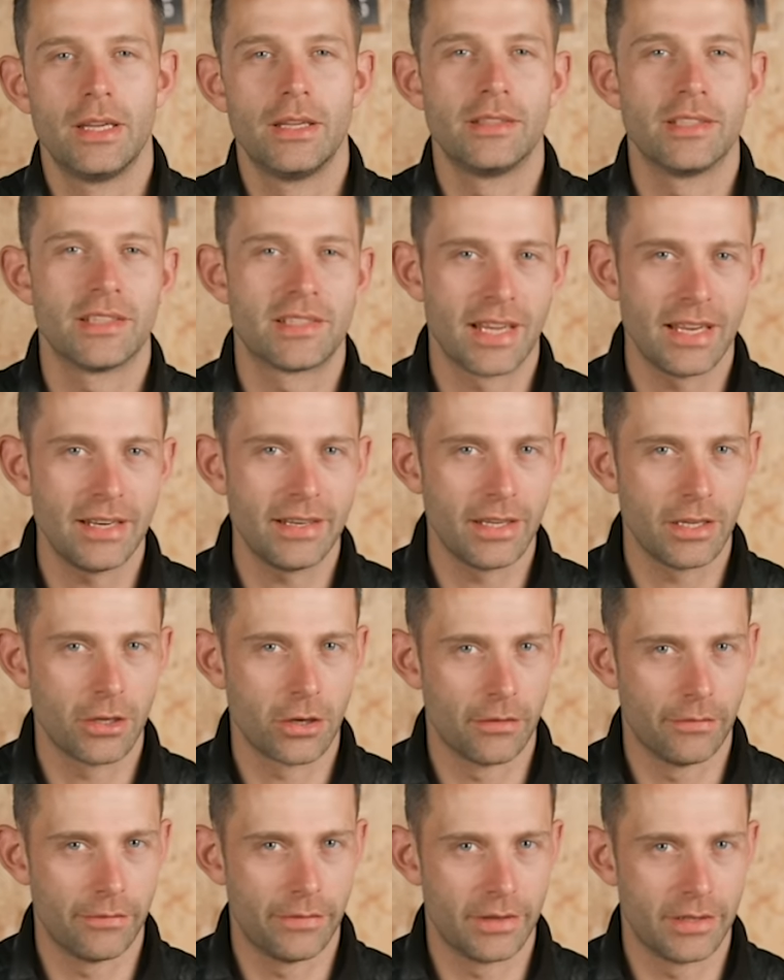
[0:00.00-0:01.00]
Descending
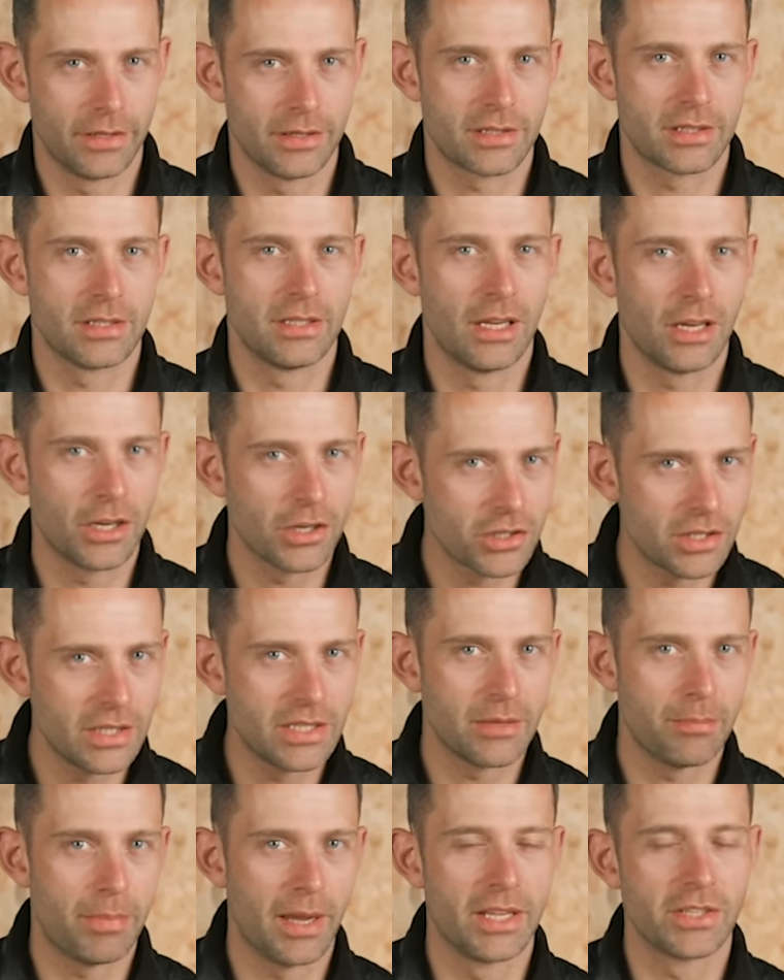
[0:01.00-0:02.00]
confidence largely
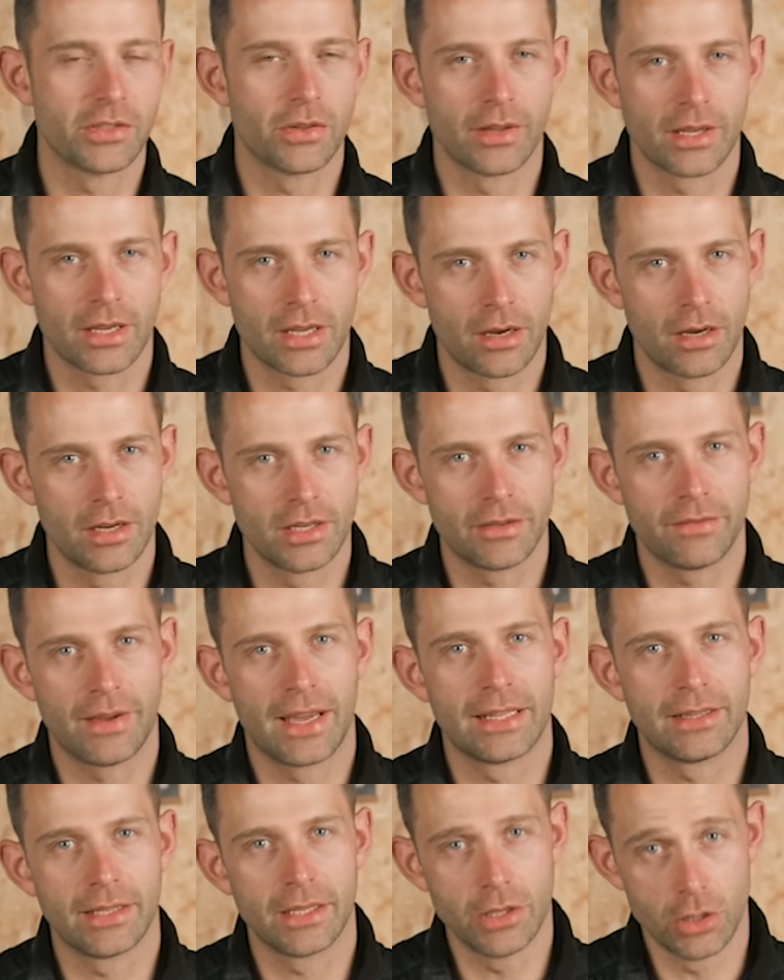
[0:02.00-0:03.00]
depends on the kind of
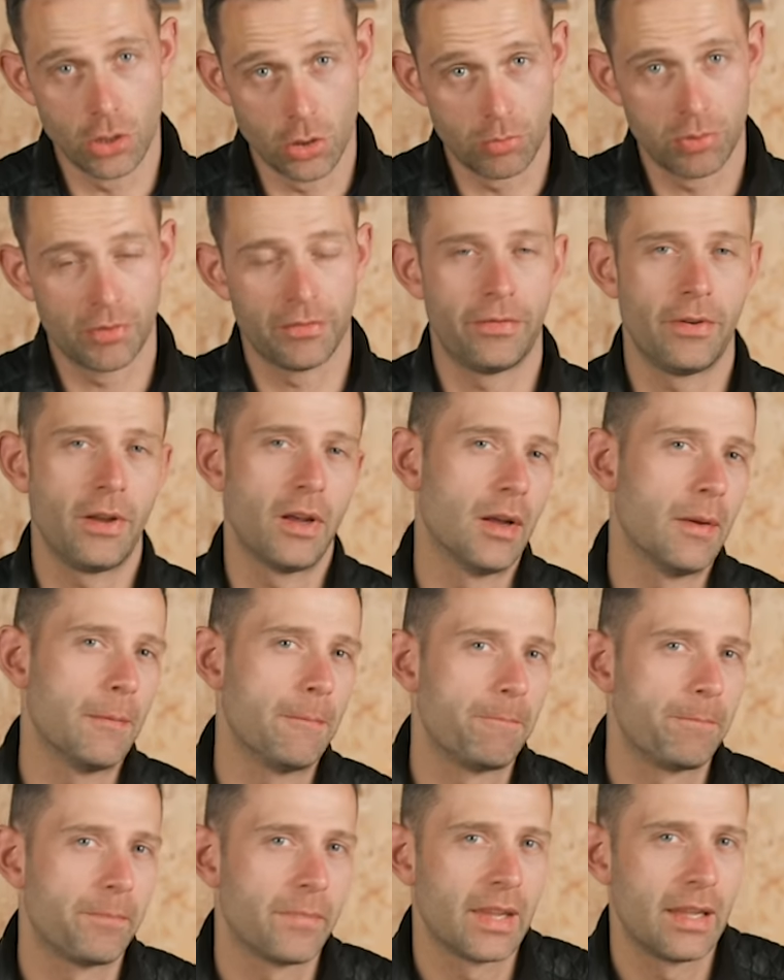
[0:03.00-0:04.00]
handling you prefer.
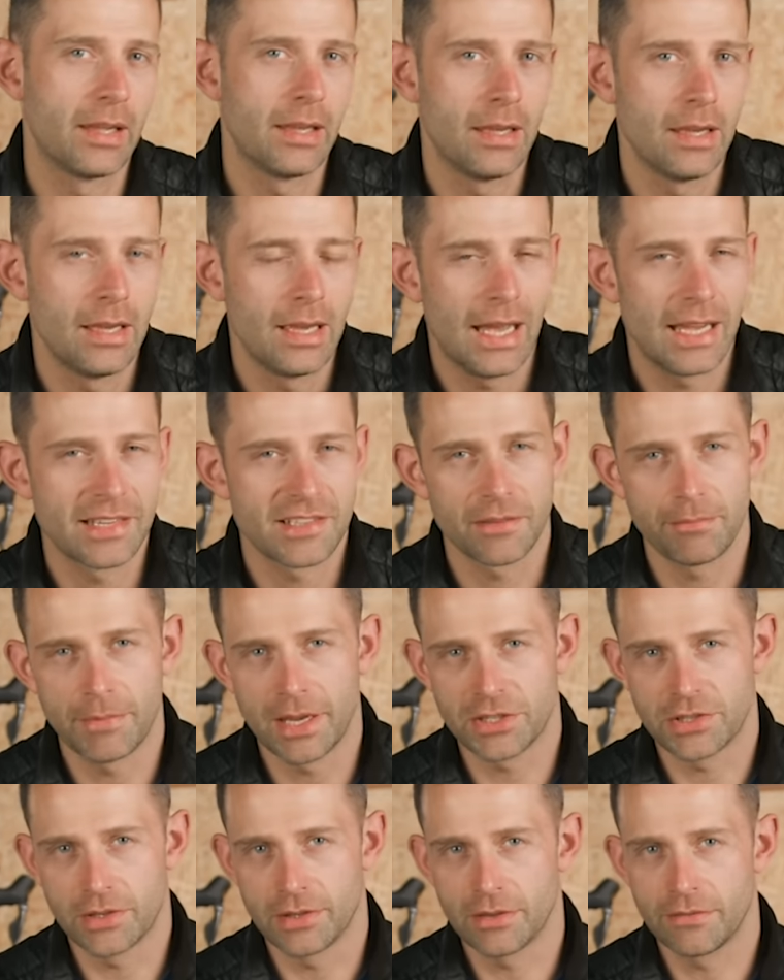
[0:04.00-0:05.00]
As I've
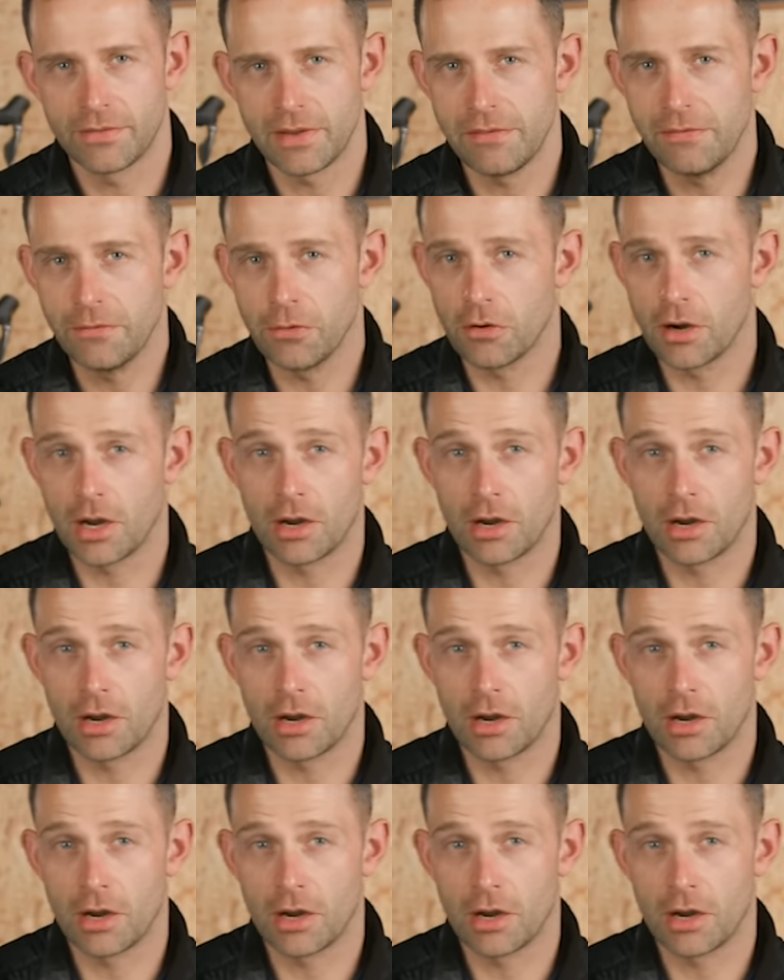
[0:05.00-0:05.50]
mentioned, the V four